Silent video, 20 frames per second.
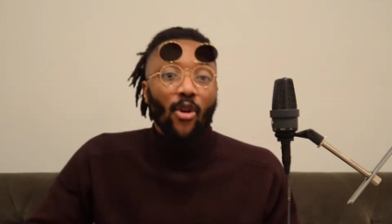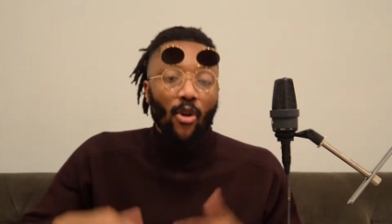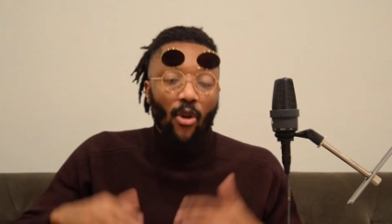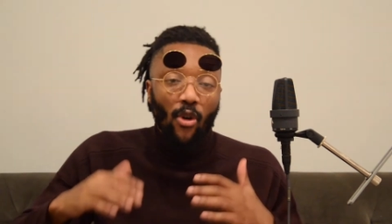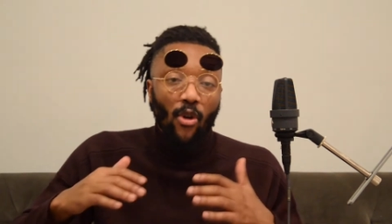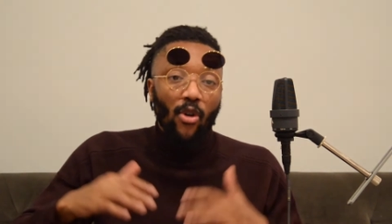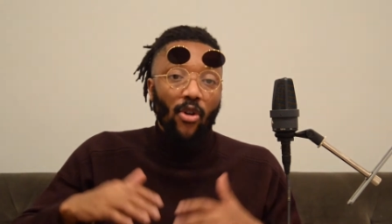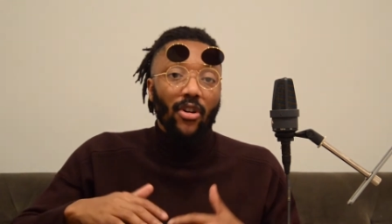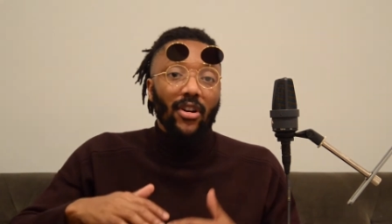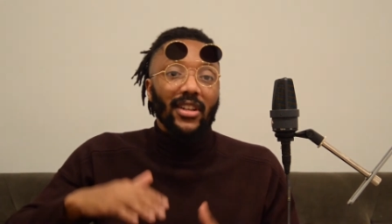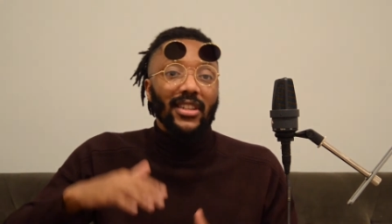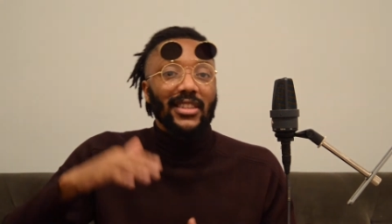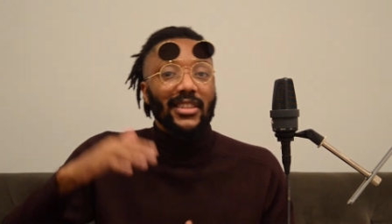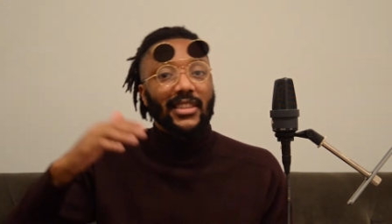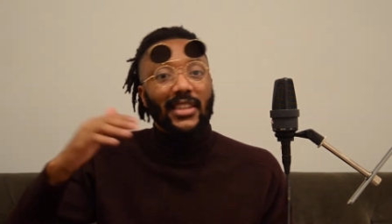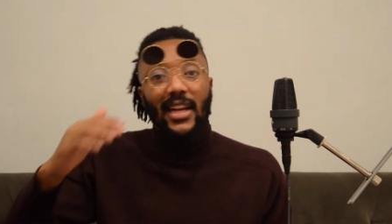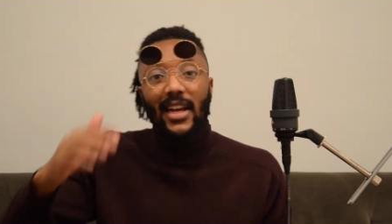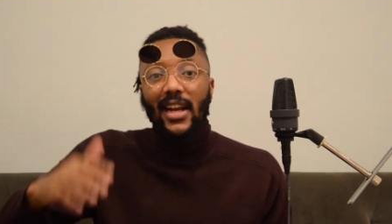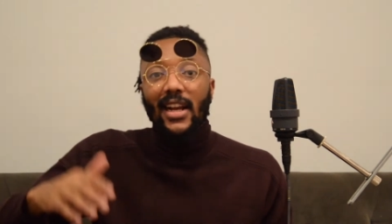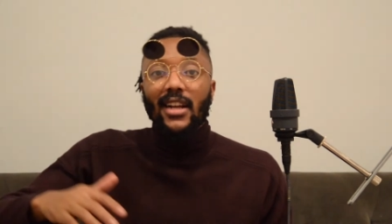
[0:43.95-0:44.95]
or
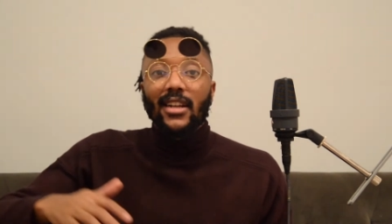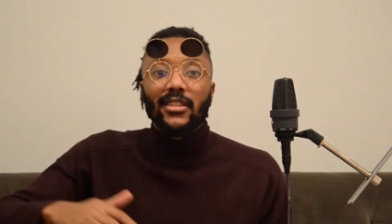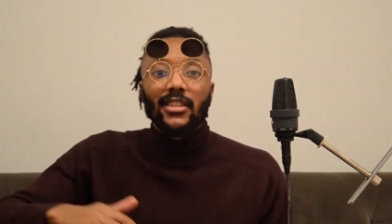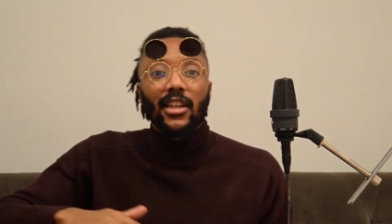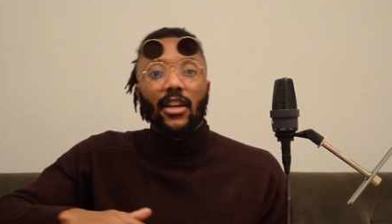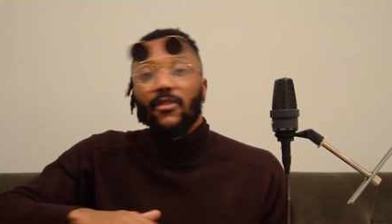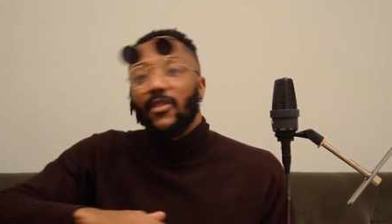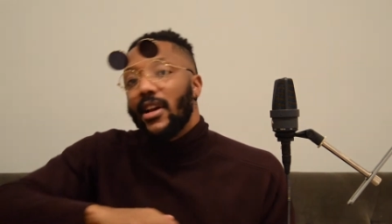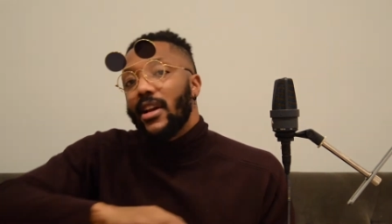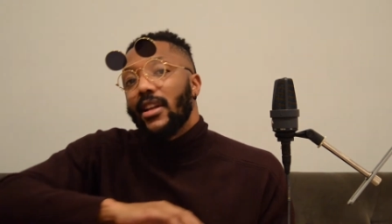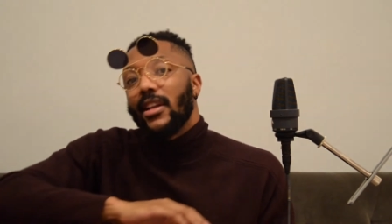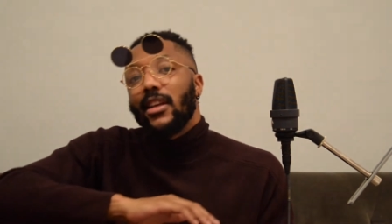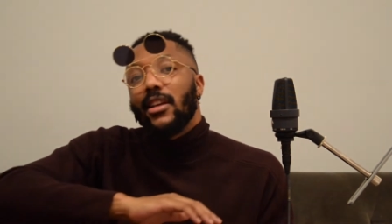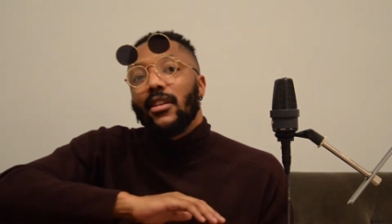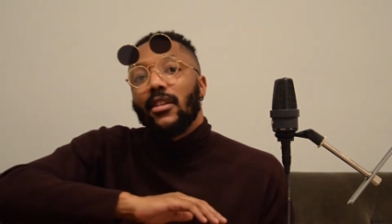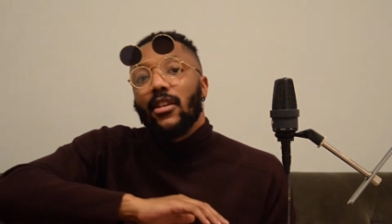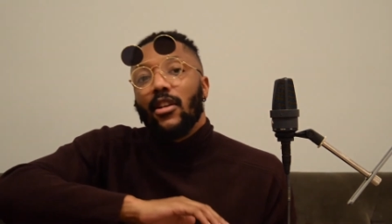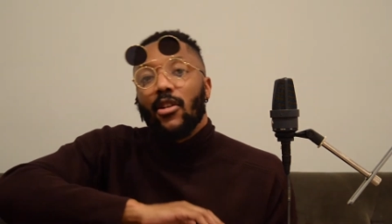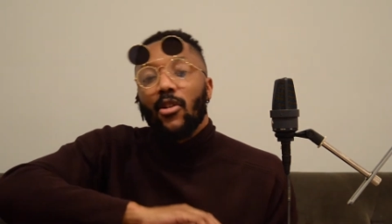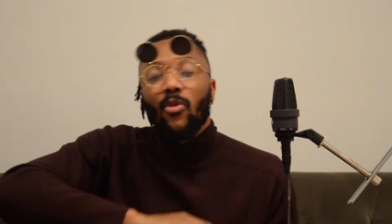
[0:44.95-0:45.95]
shades of
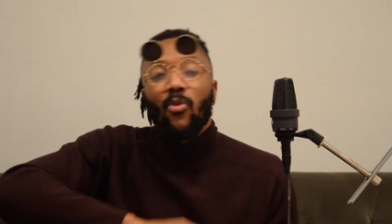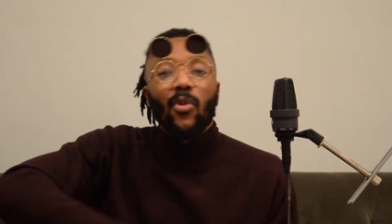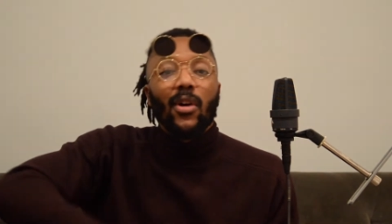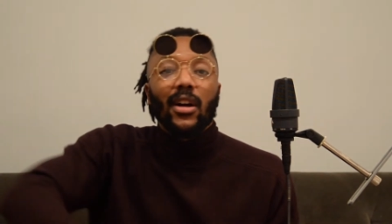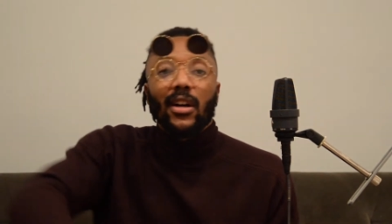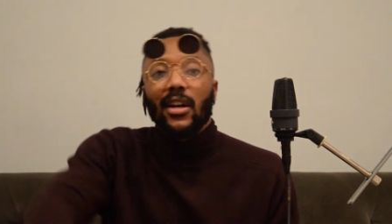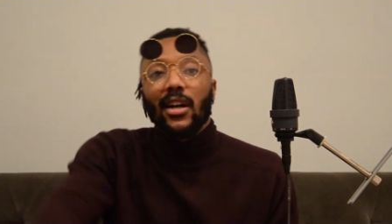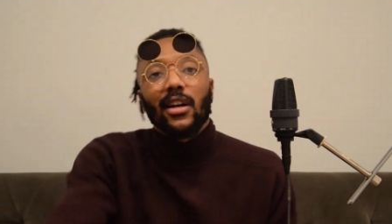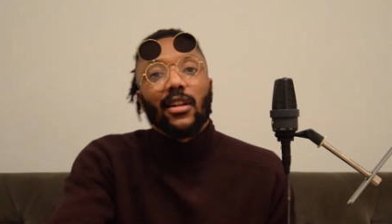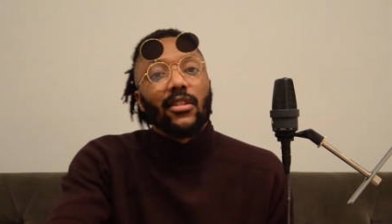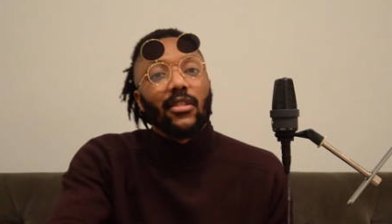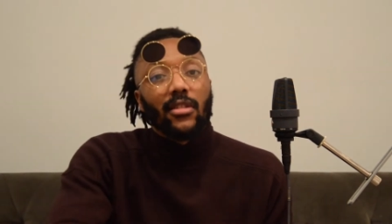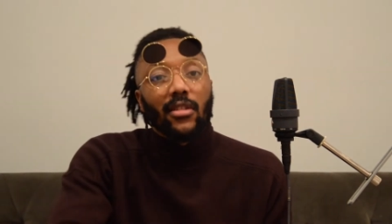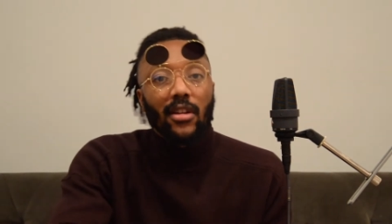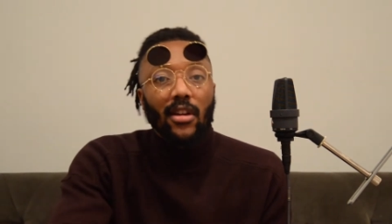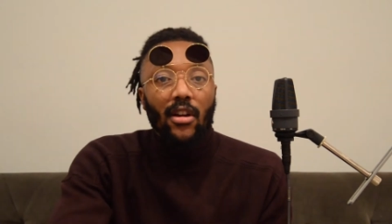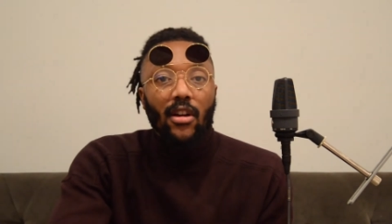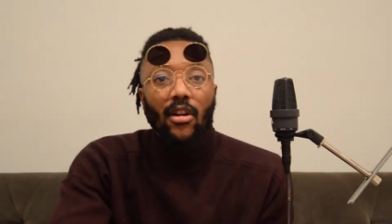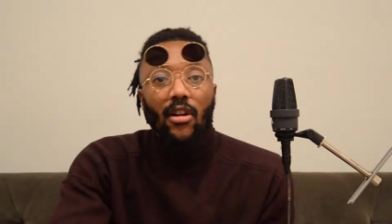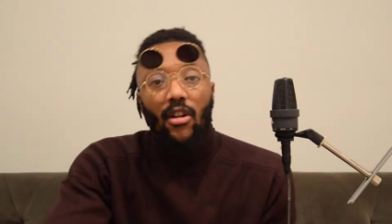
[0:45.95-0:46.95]
any one
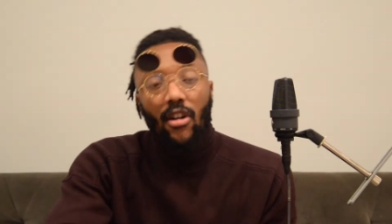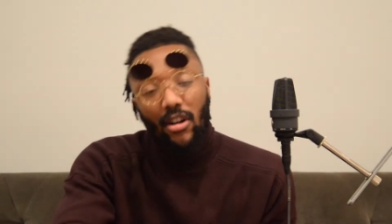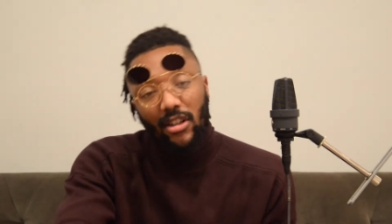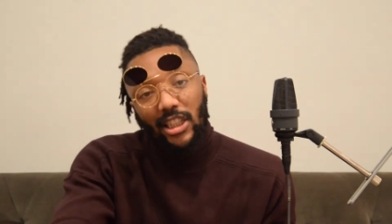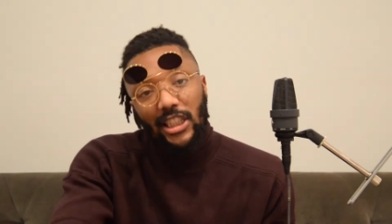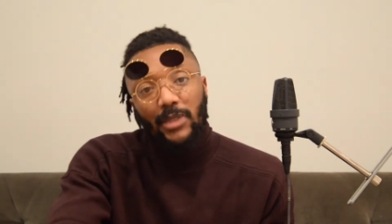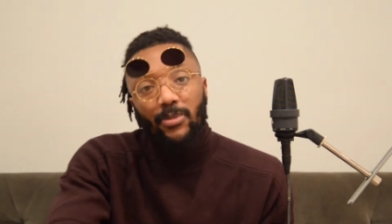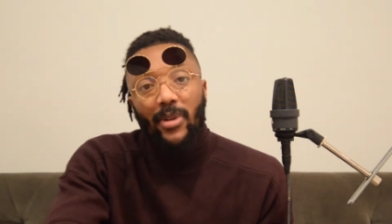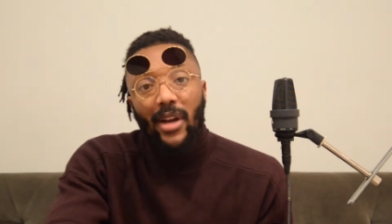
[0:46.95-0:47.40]
color on the